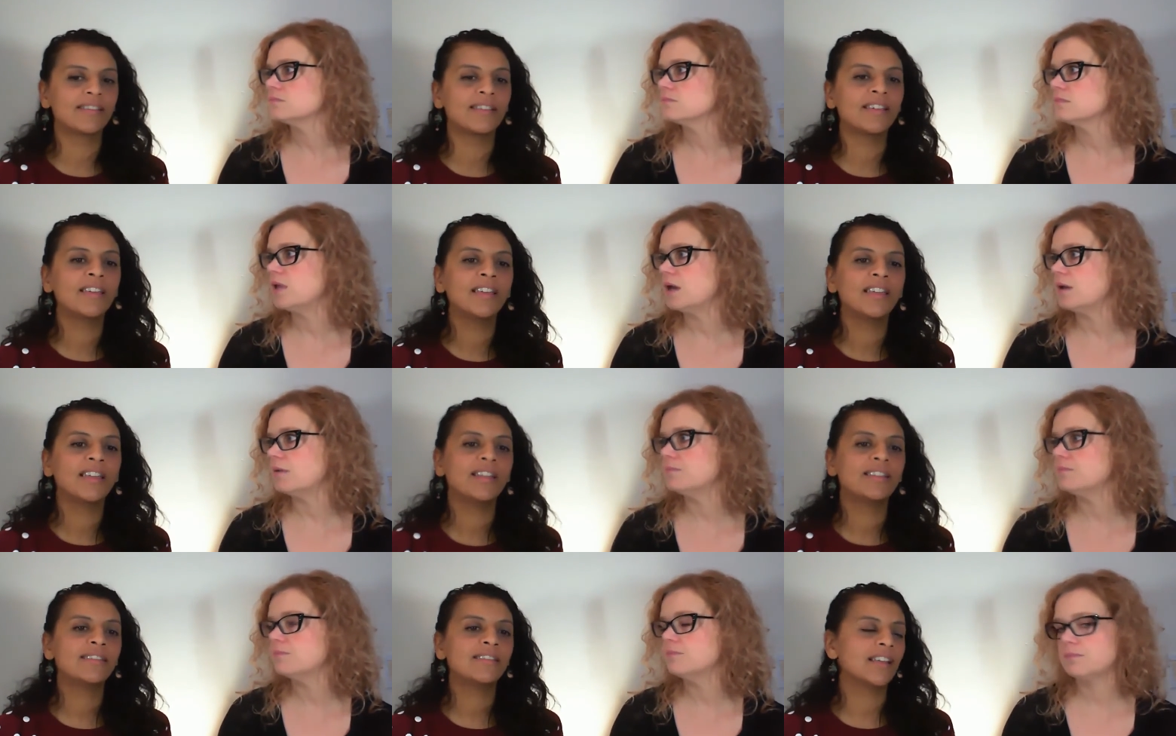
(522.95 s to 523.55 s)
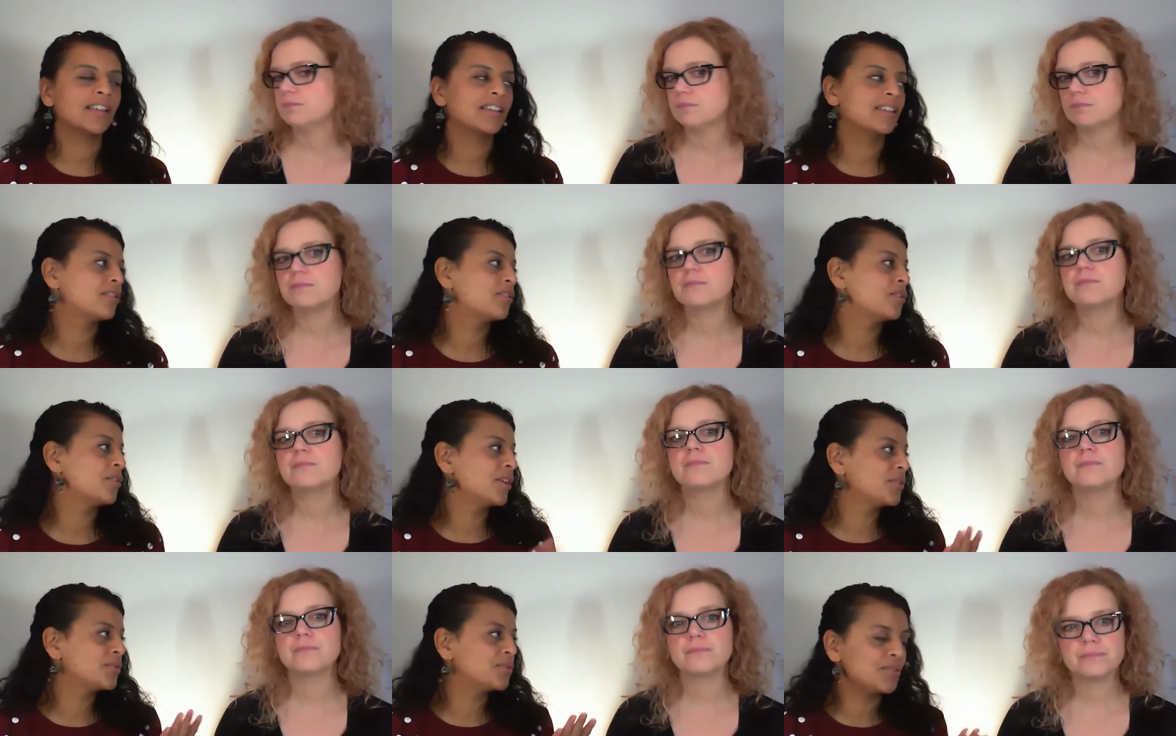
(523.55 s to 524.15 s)
Speaker 1: Yeah, it's like
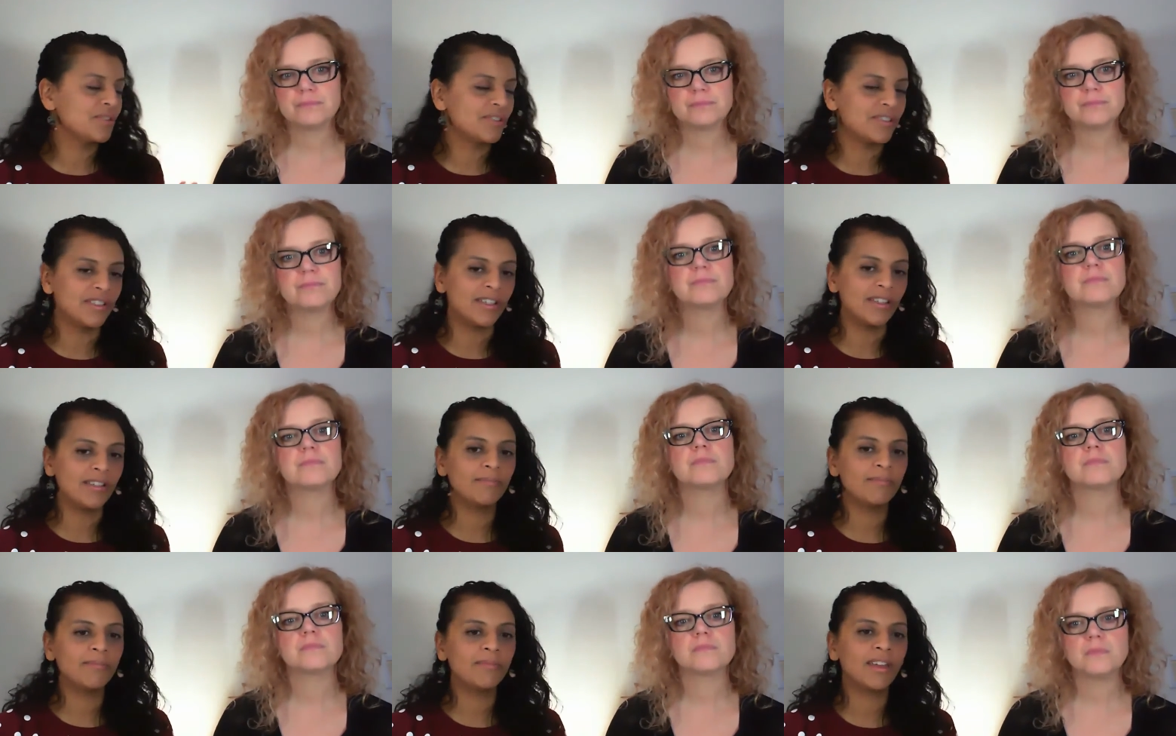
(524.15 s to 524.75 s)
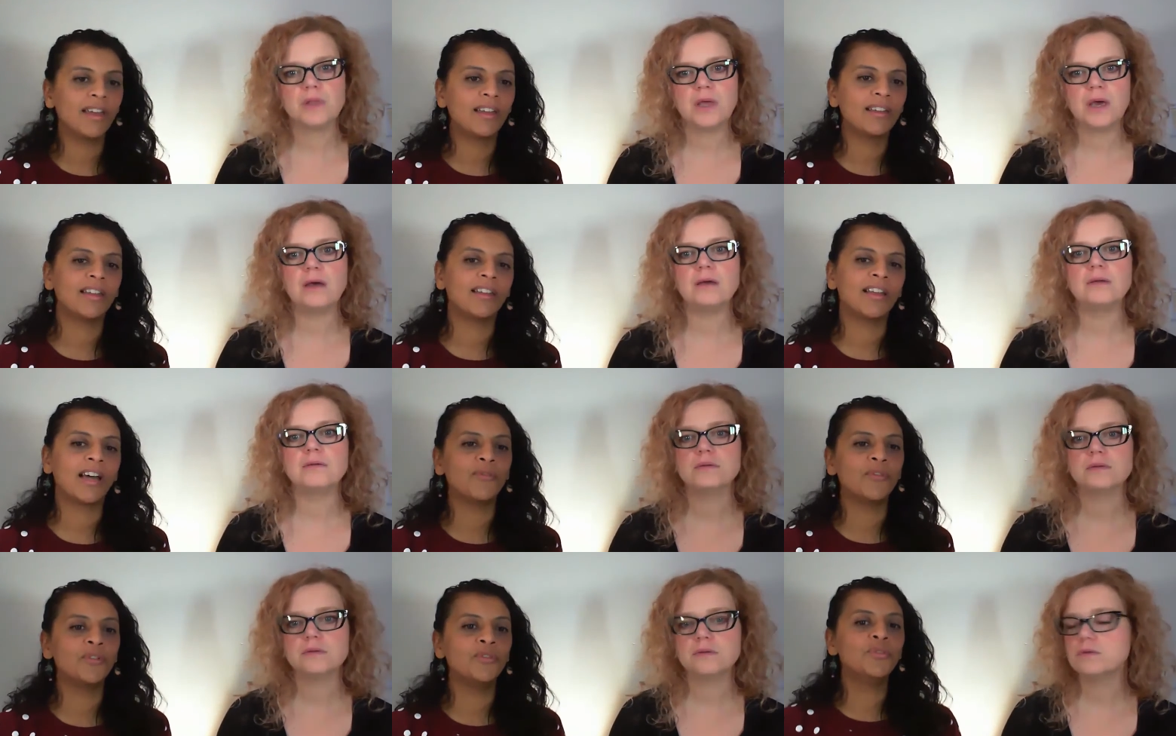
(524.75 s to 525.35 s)
going to the gym and yeah. then
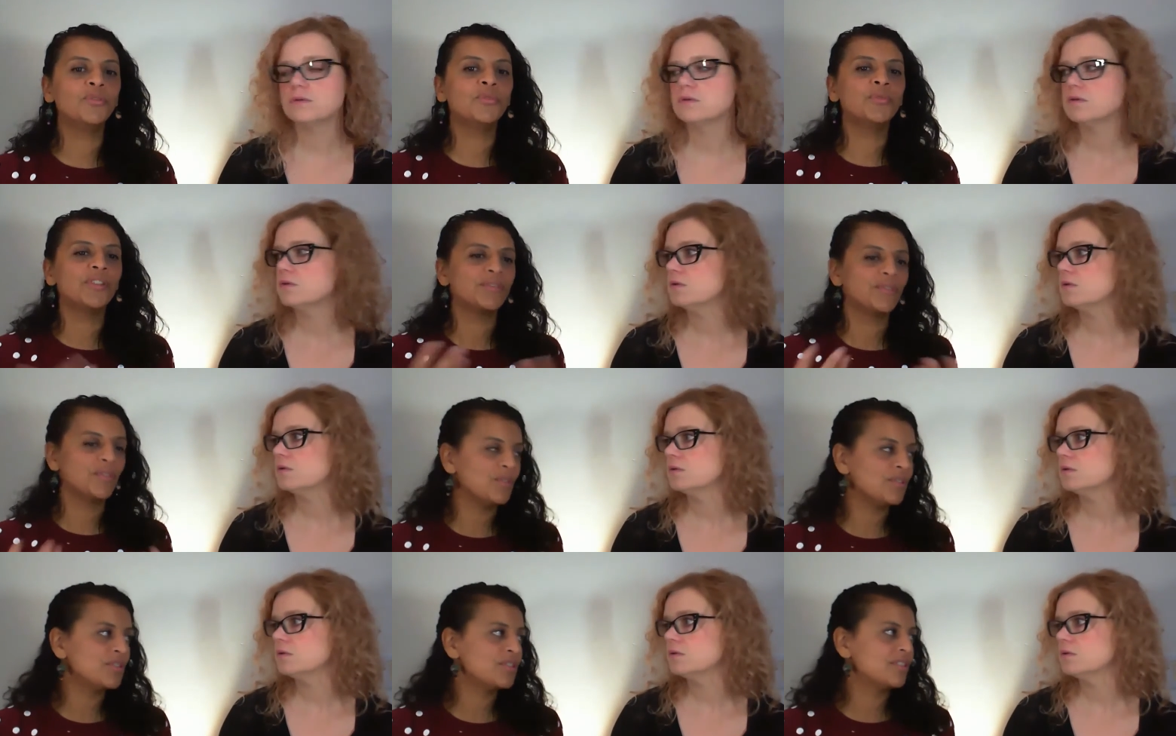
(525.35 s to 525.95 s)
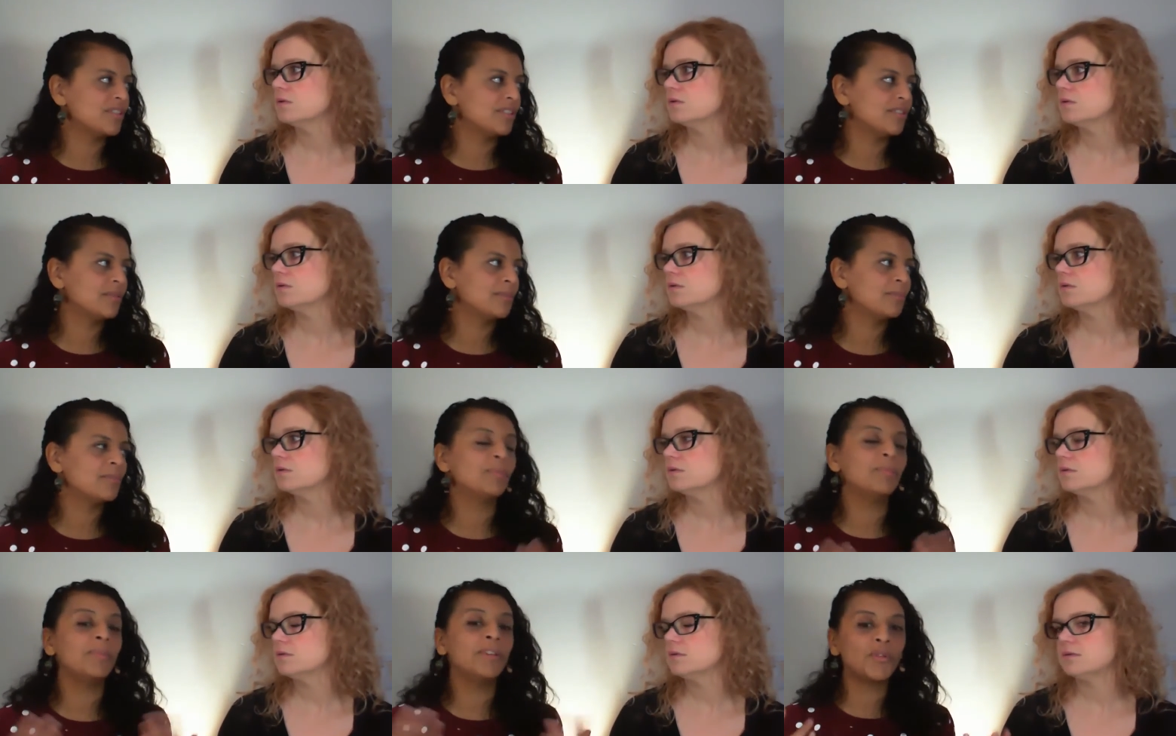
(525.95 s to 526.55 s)
have a new resolution,
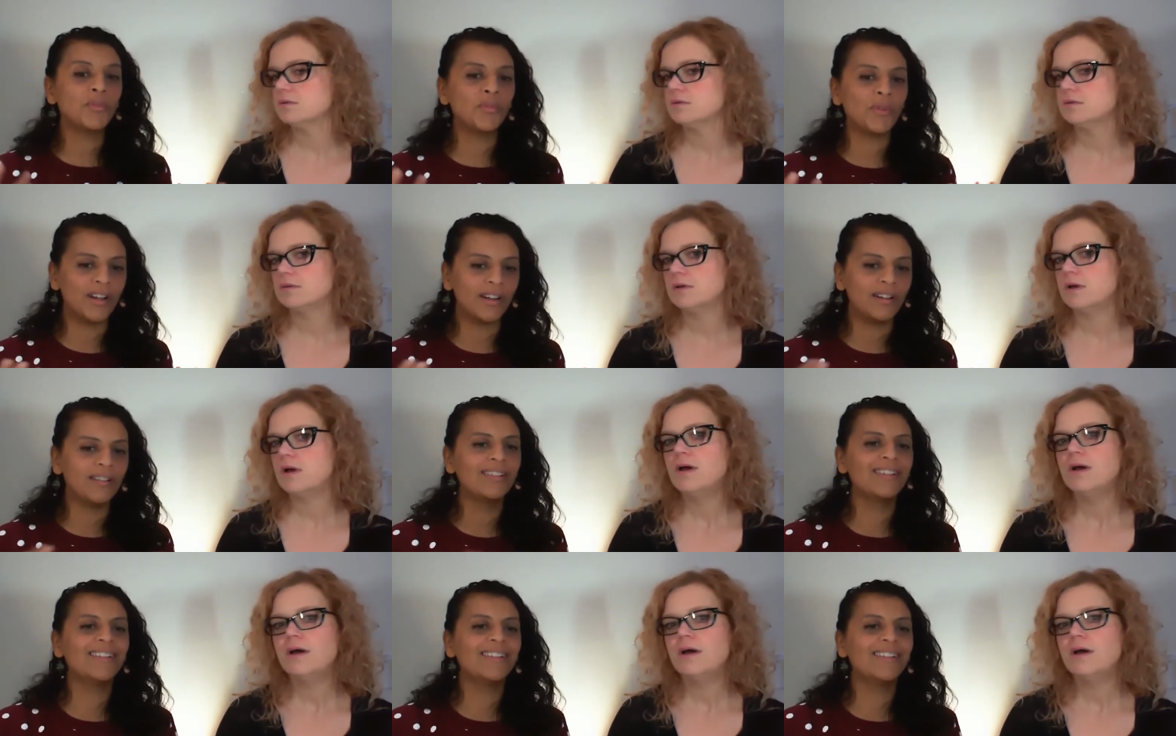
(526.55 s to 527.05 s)
but be aware.